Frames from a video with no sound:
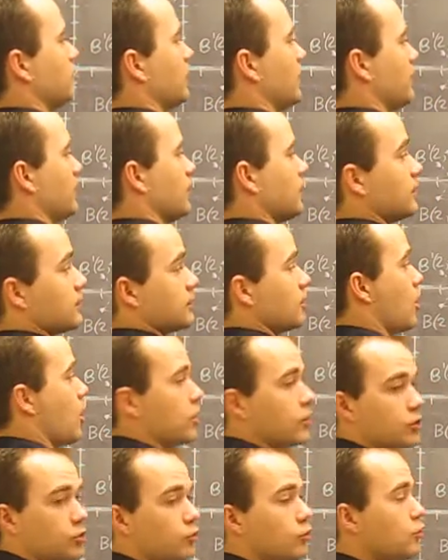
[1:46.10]
maybe it's
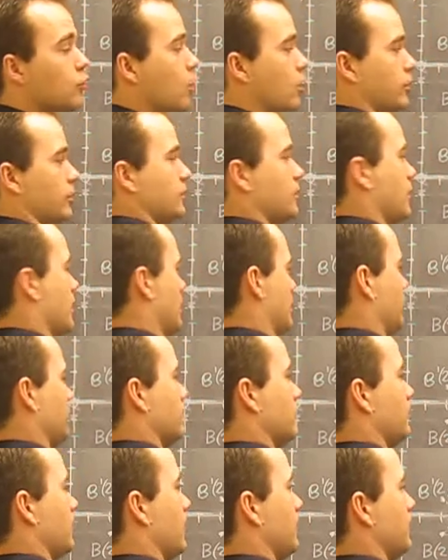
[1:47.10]
not true all the time.
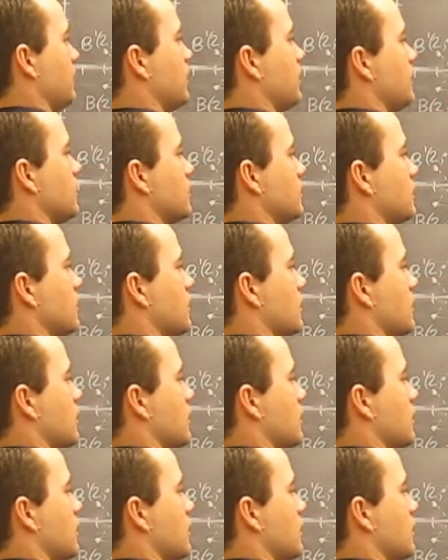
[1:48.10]
Maybe it is.